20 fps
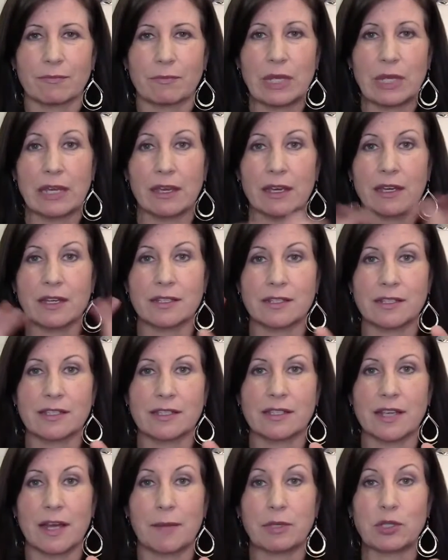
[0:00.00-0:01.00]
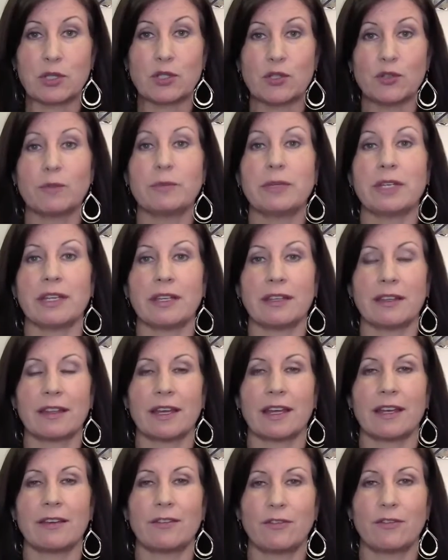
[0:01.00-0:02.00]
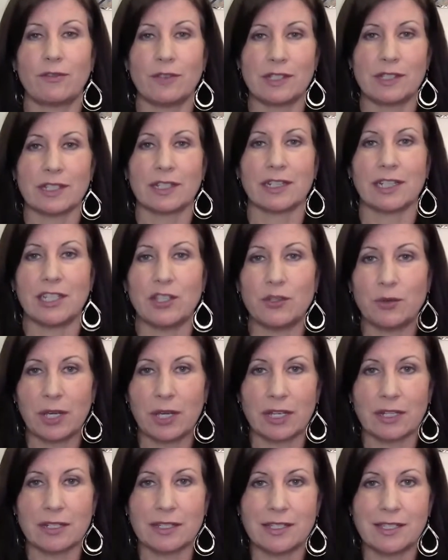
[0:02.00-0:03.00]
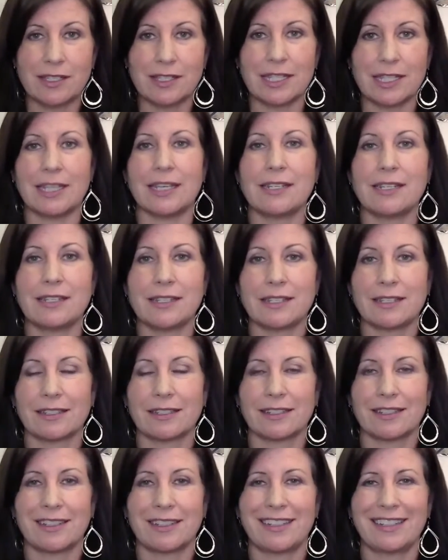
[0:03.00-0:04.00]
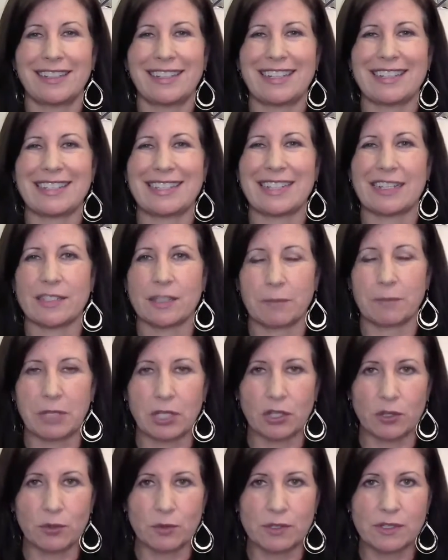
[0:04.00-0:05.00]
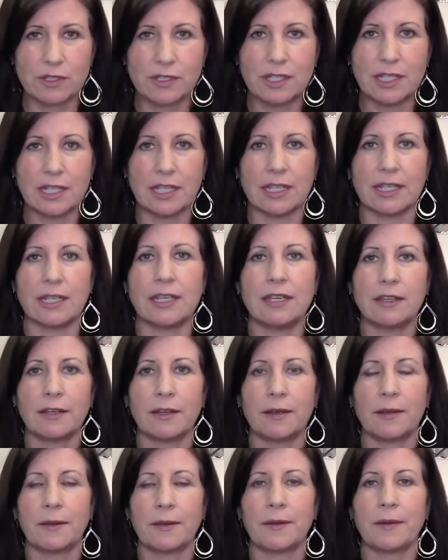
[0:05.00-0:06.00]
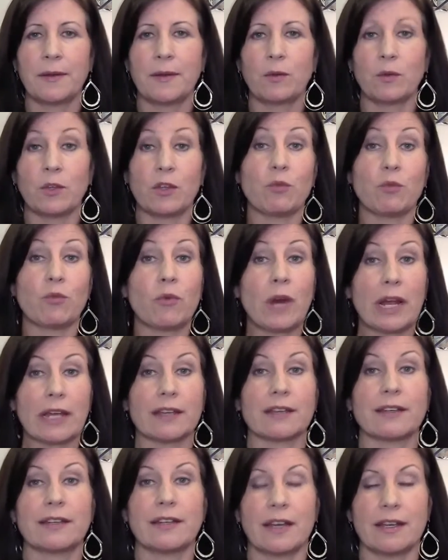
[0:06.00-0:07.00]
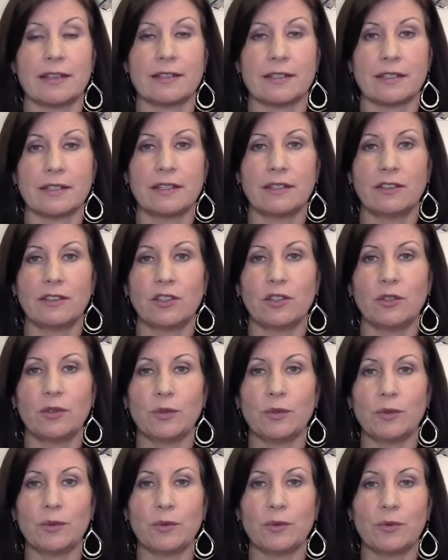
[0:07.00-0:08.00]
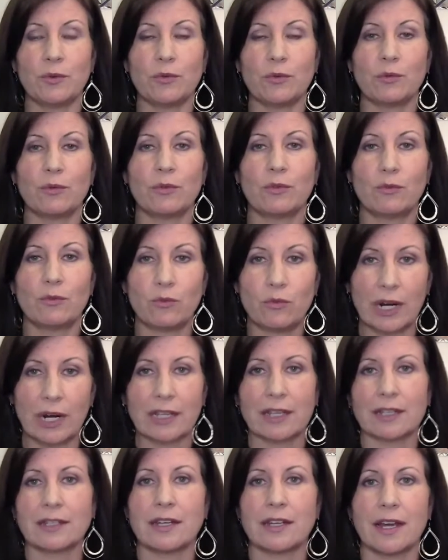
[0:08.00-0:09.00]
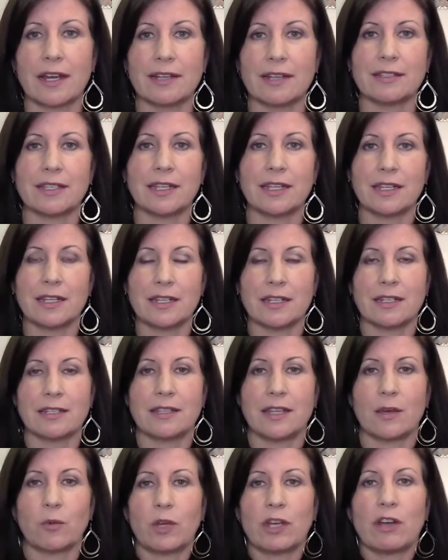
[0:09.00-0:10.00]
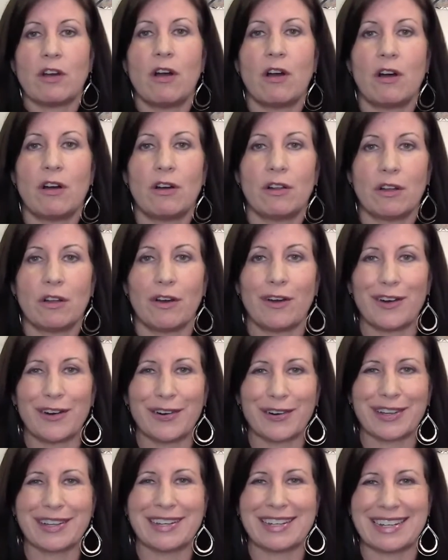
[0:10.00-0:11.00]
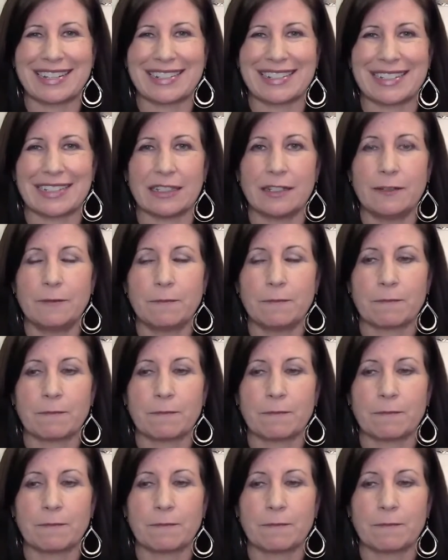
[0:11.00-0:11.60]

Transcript: Because I'm assuming that physically you can't see it. It's not something you see. You recognize it. You recognize that we all are connected.